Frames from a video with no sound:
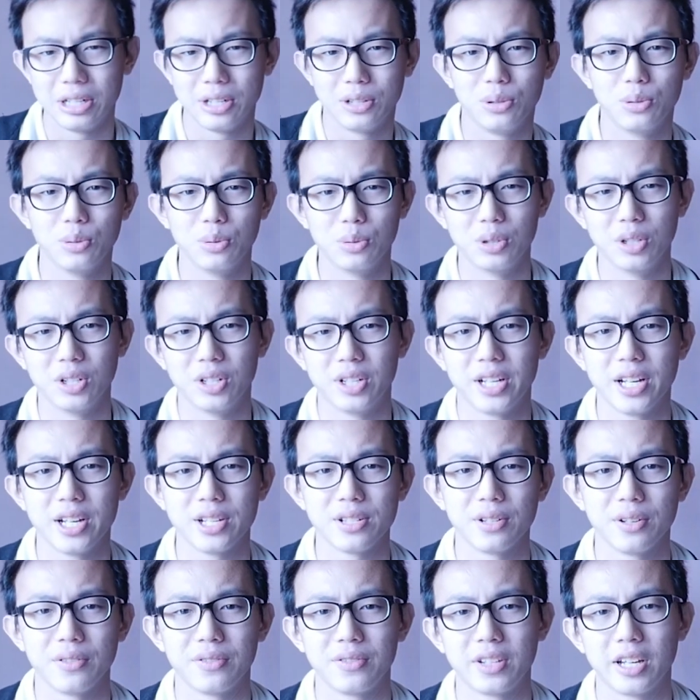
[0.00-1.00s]
to the
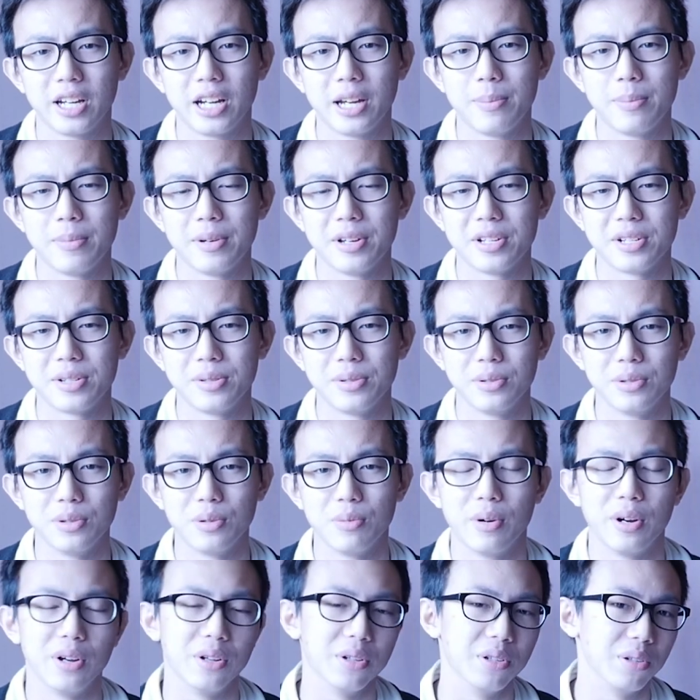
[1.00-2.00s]
test of time as, you know,
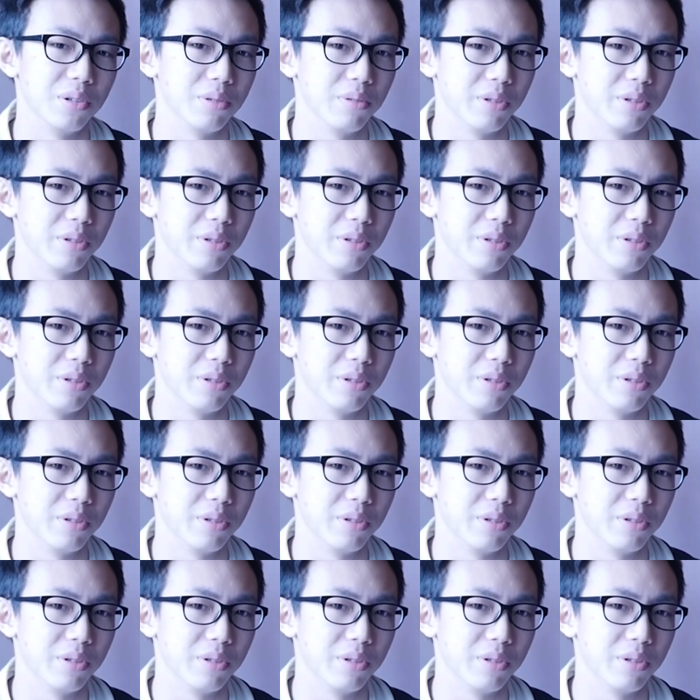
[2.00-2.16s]
one of the